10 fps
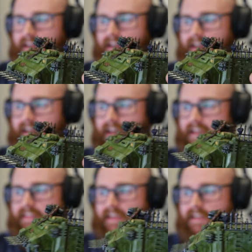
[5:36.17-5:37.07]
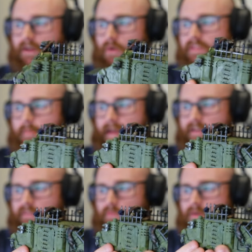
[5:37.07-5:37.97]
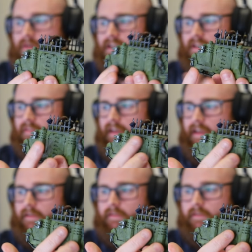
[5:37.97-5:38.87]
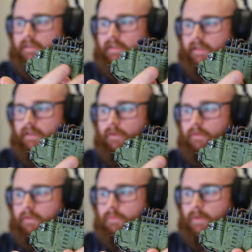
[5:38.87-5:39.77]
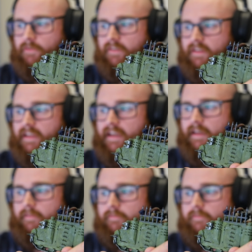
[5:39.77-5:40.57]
and then and the back as well. There, where is it? Here.